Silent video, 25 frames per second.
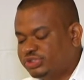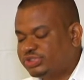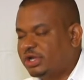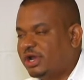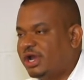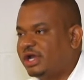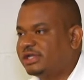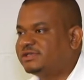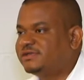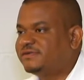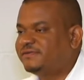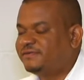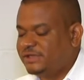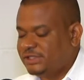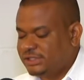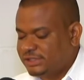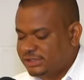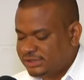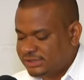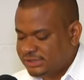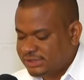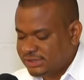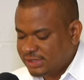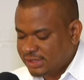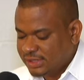charge
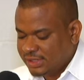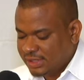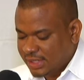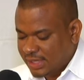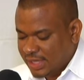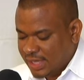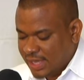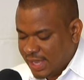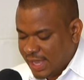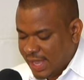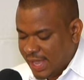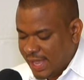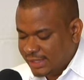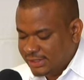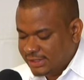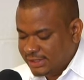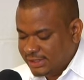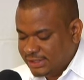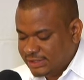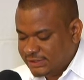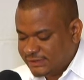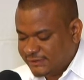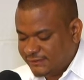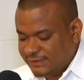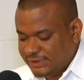fees, and
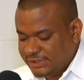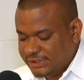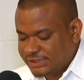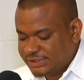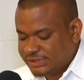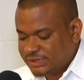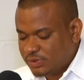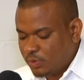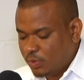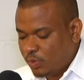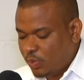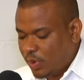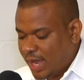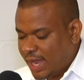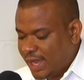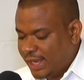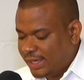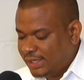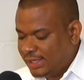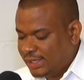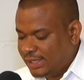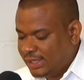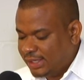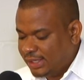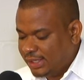these fees
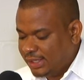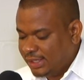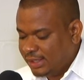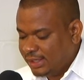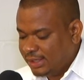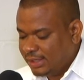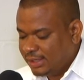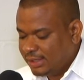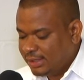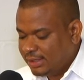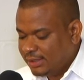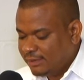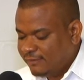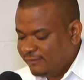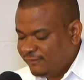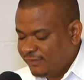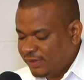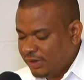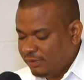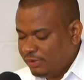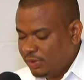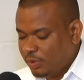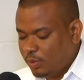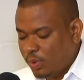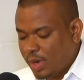
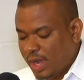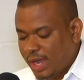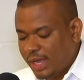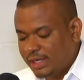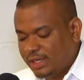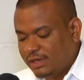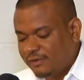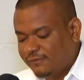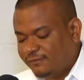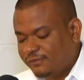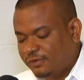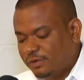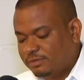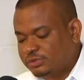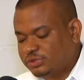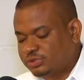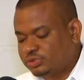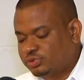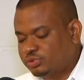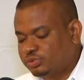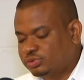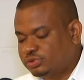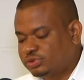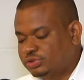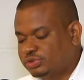vary widely from
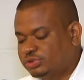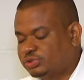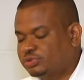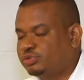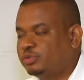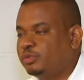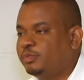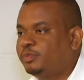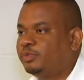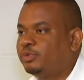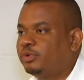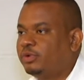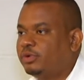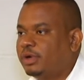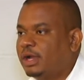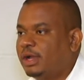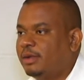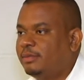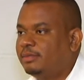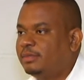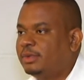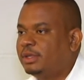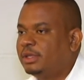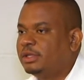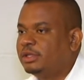school to school,
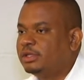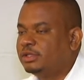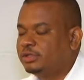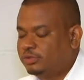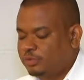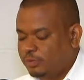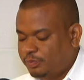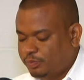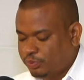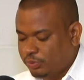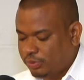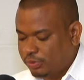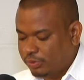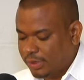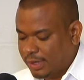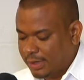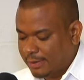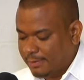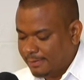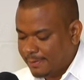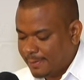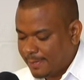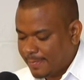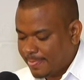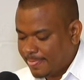program to
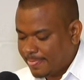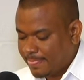program.